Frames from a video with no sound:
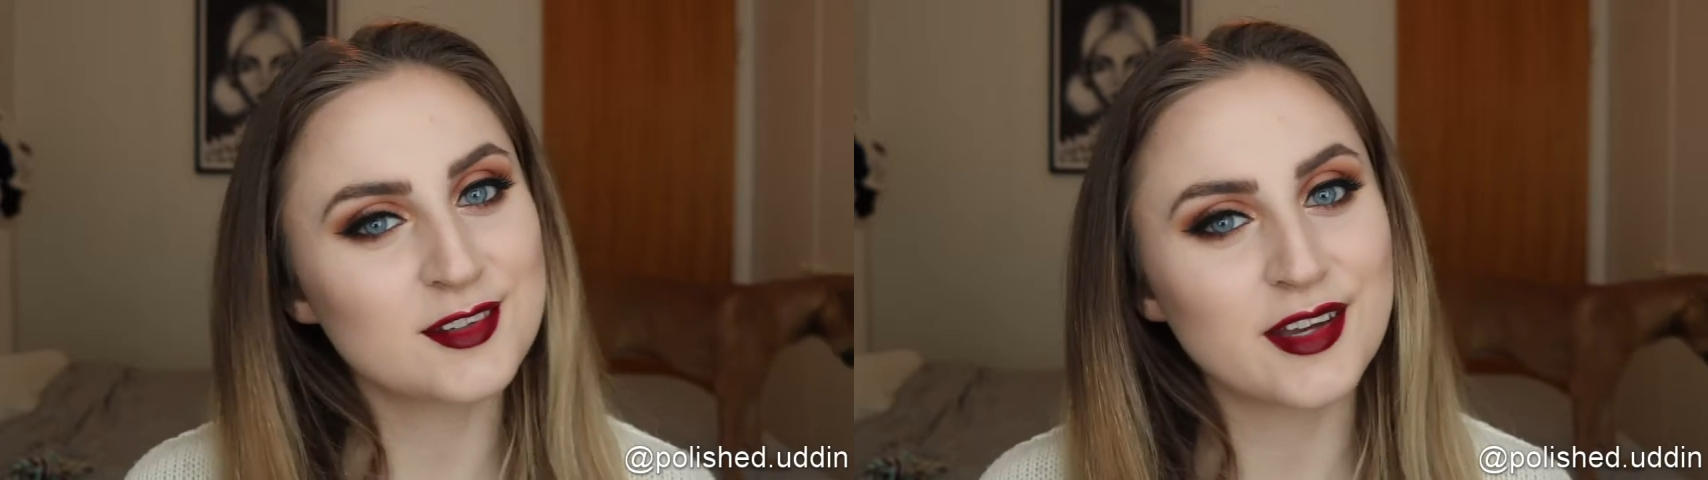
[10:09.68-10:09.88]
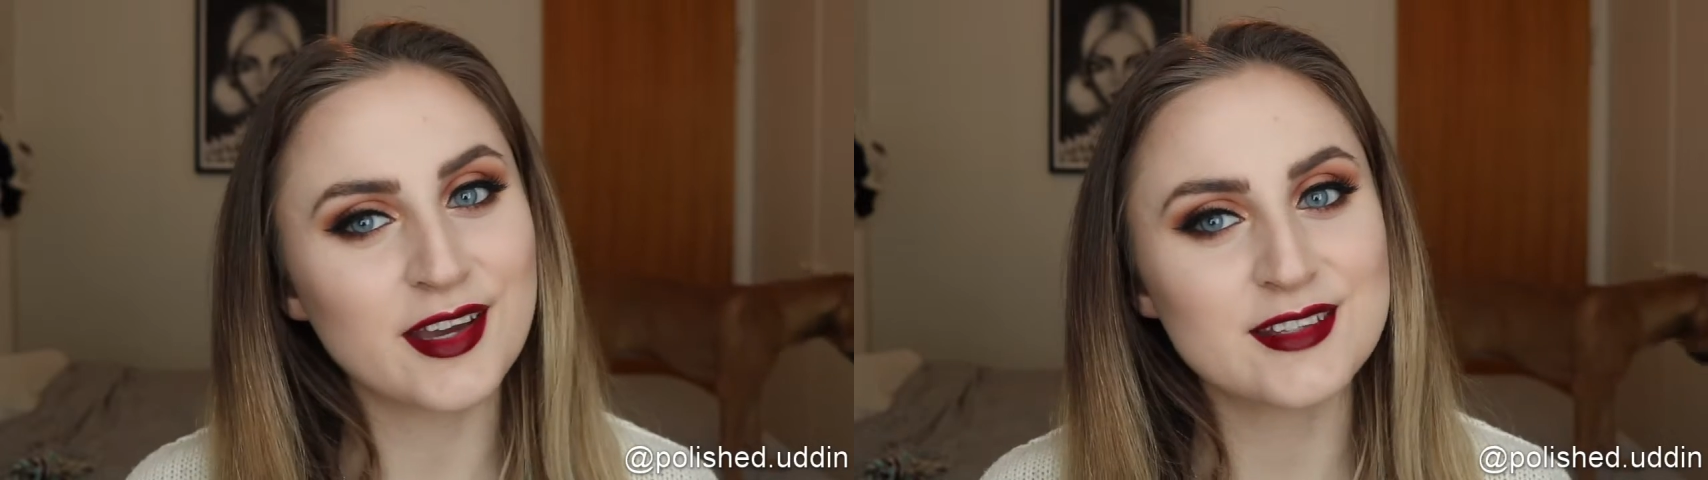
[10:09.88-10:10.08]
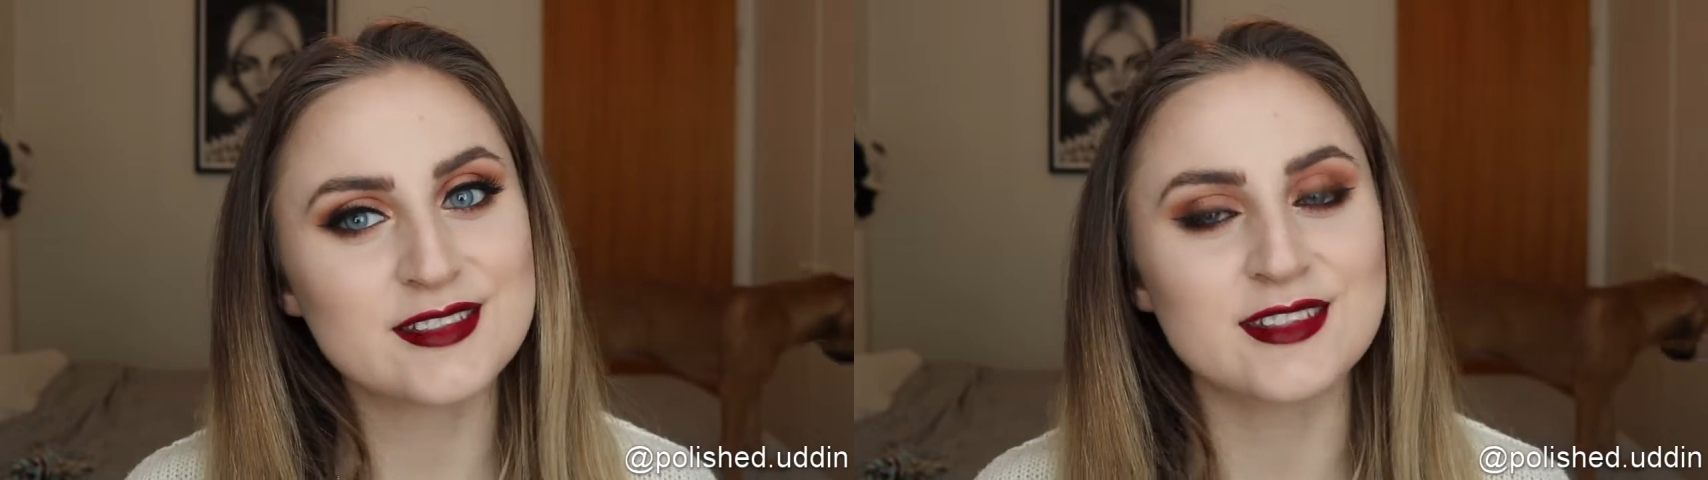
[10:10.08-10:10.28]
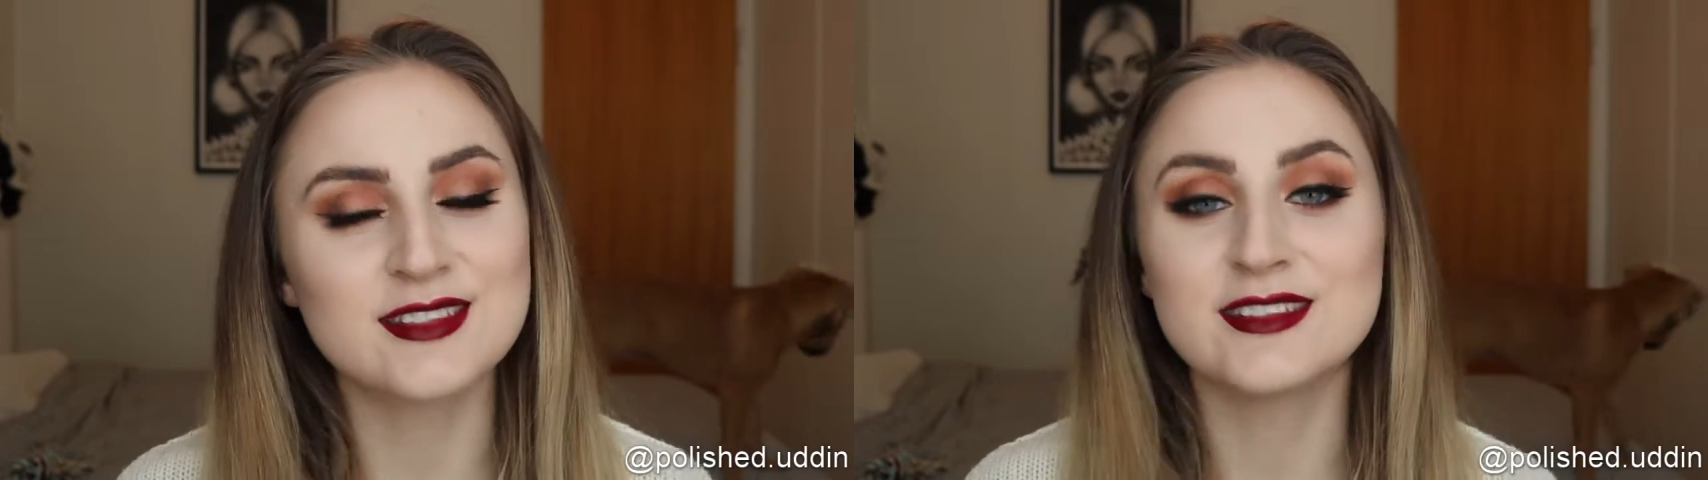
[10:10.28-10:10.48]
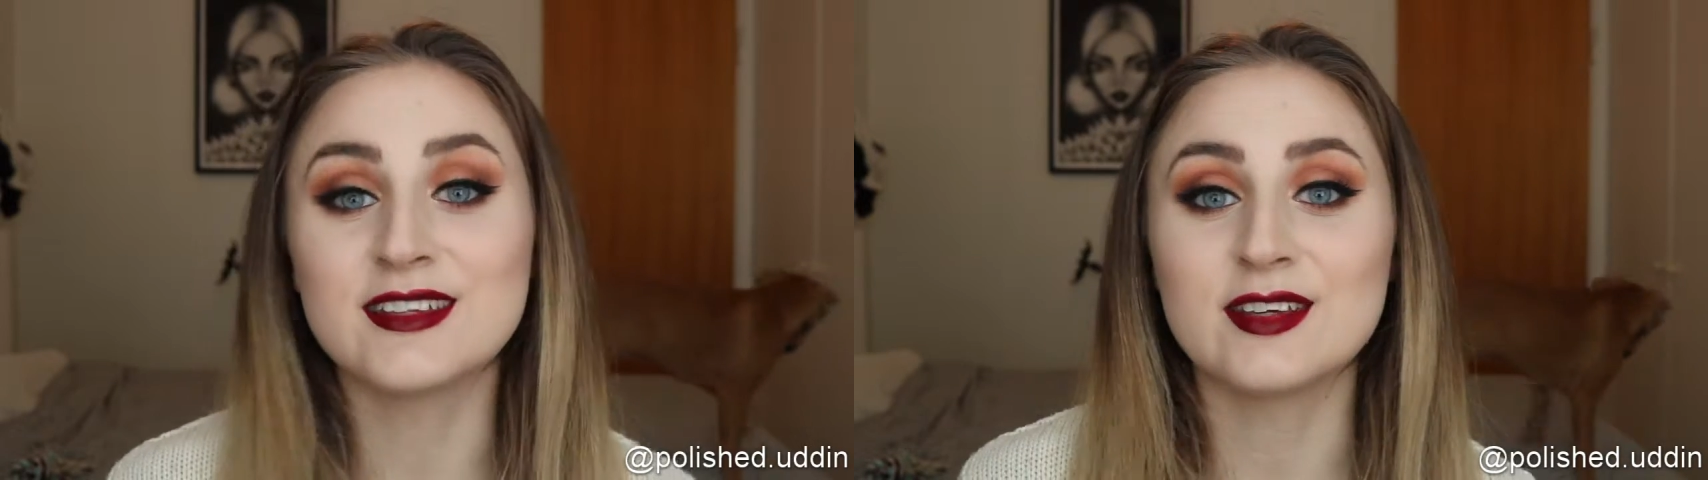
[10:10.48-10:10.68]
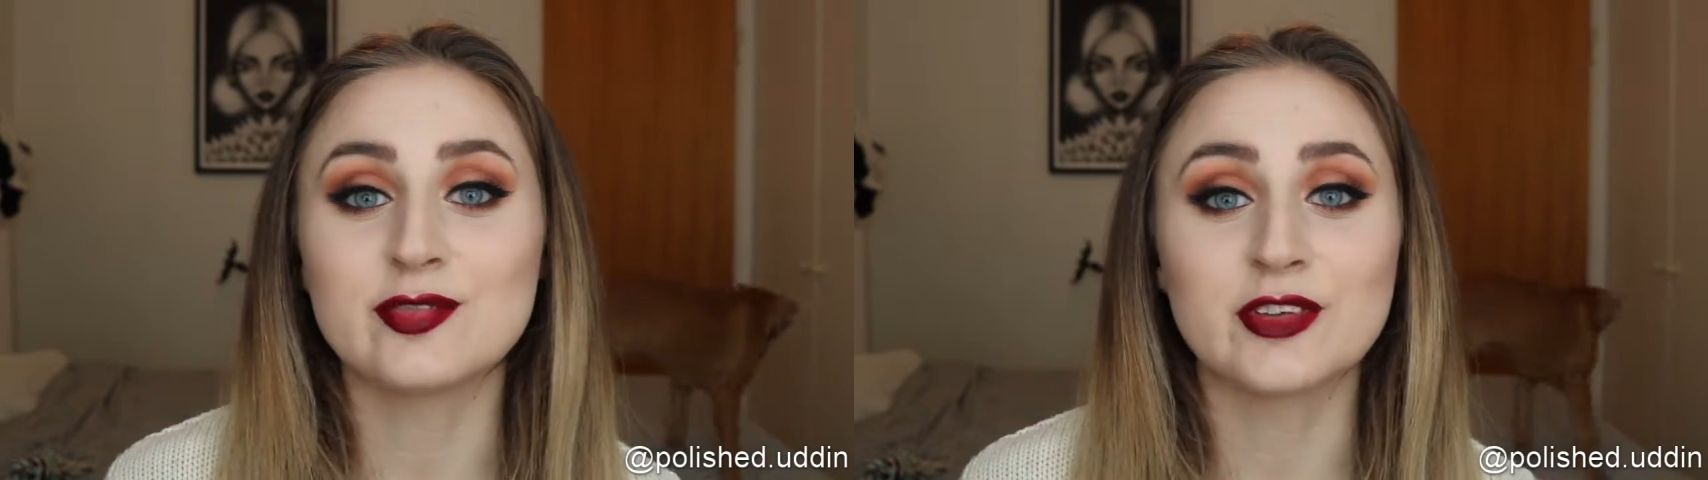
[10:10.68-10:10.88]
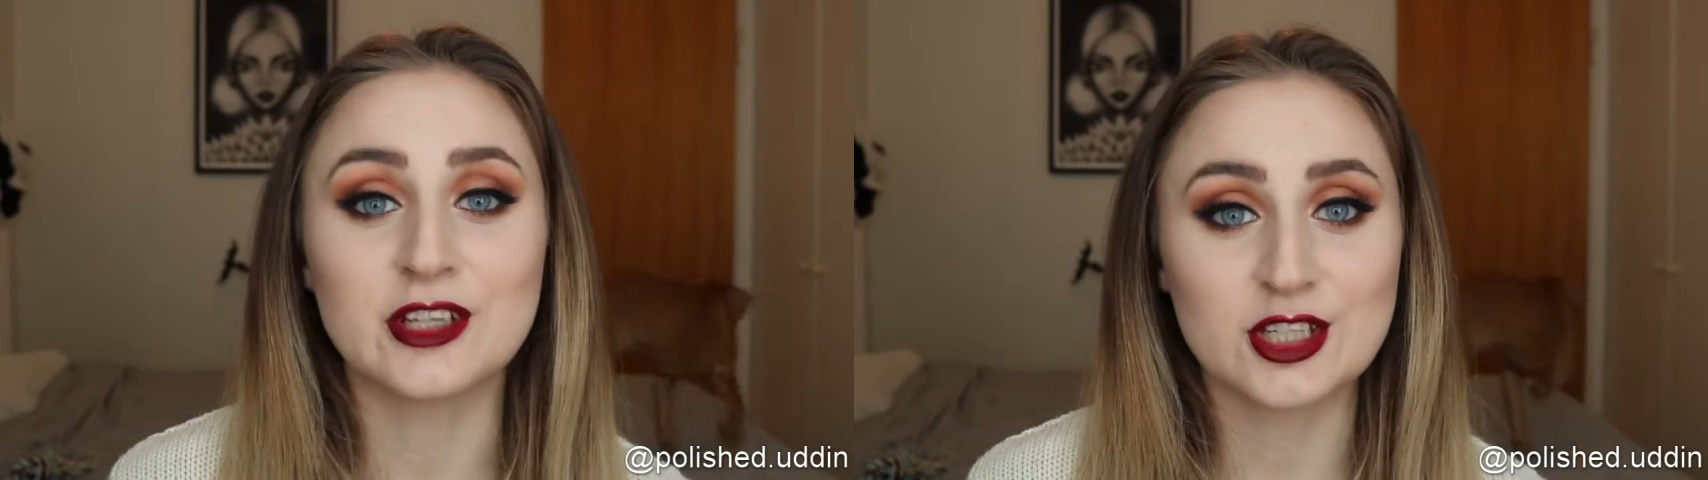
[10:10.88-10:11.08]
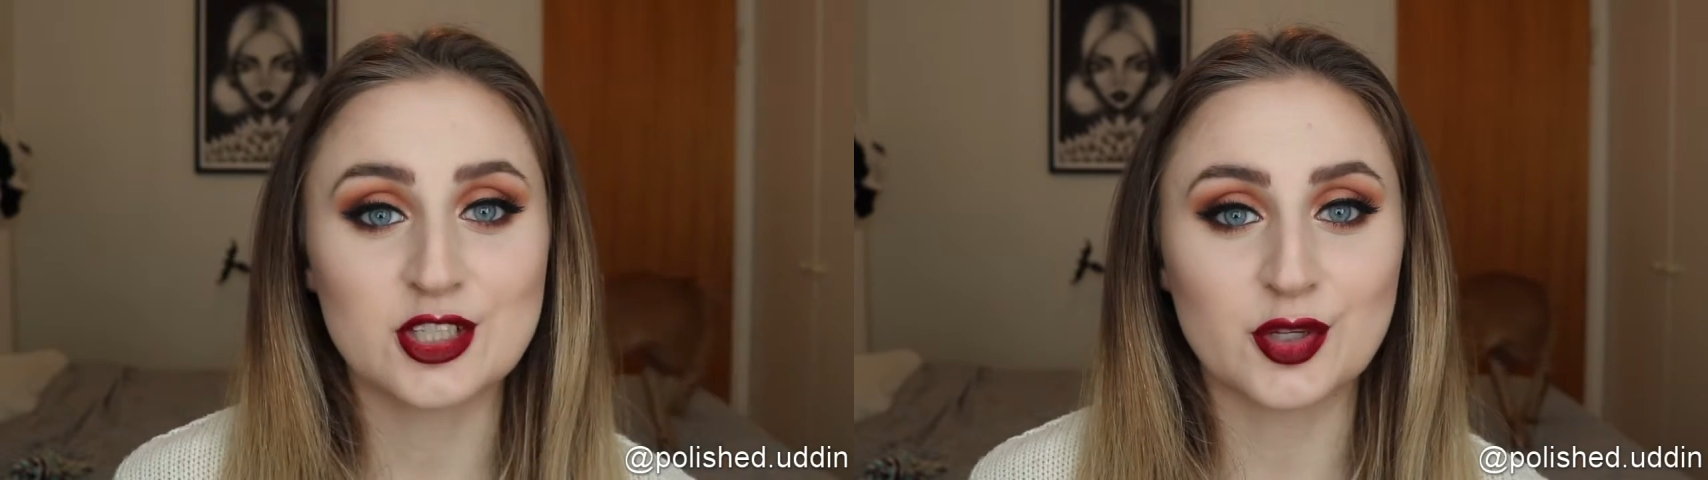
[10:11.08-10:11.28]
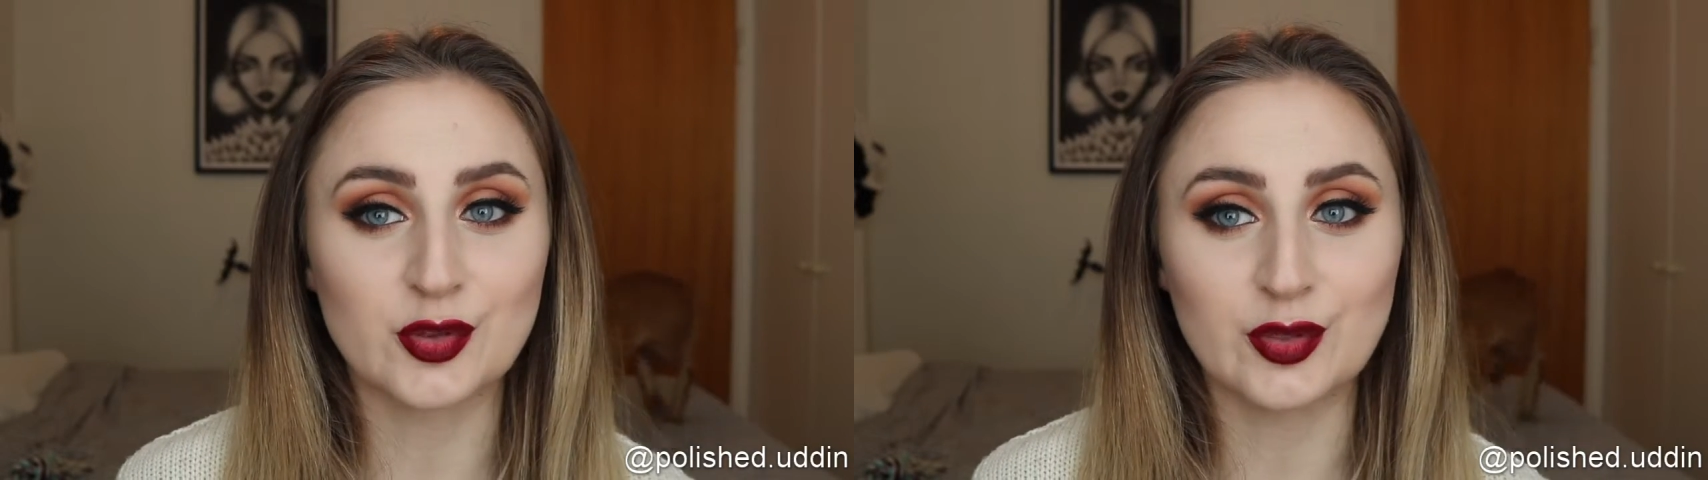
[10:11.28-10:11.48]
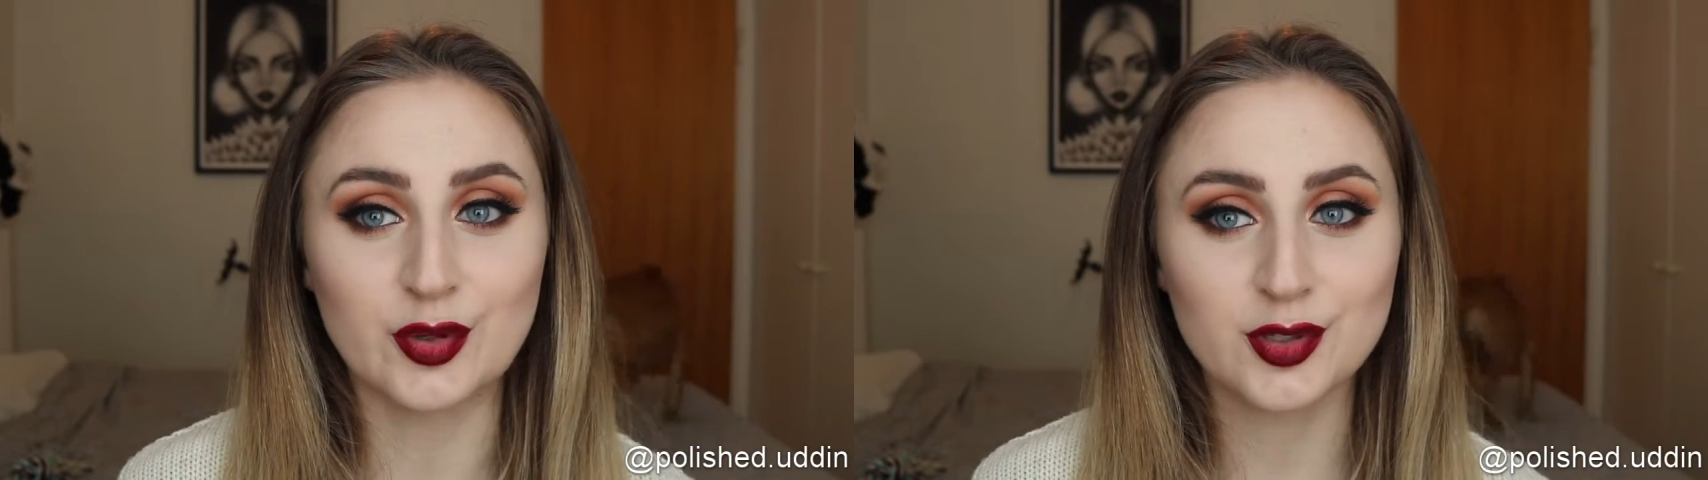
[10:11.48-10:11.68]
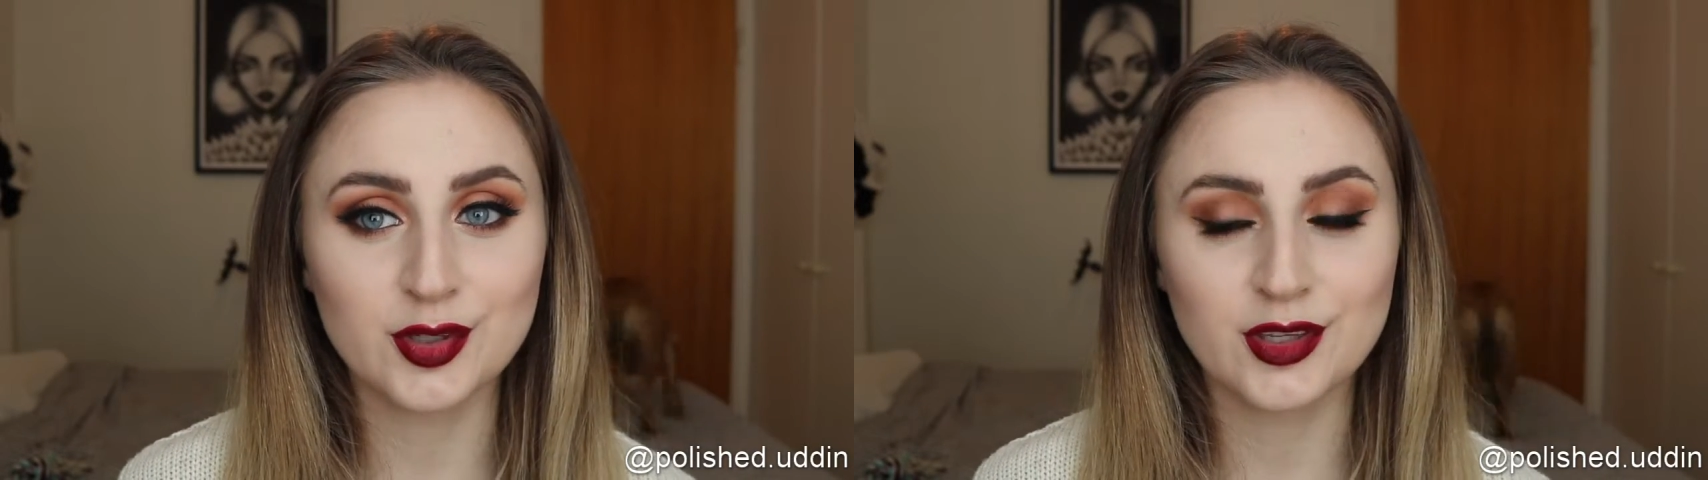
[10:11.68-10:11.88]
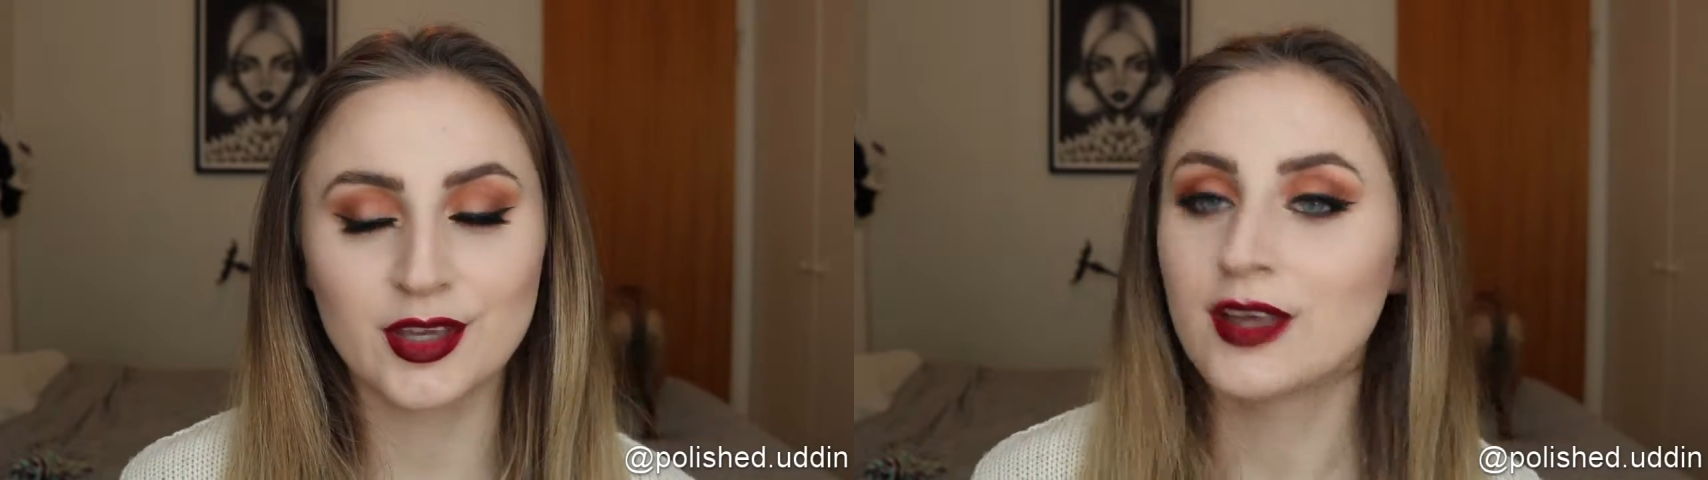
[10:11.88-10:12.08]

you guys, is the finished look.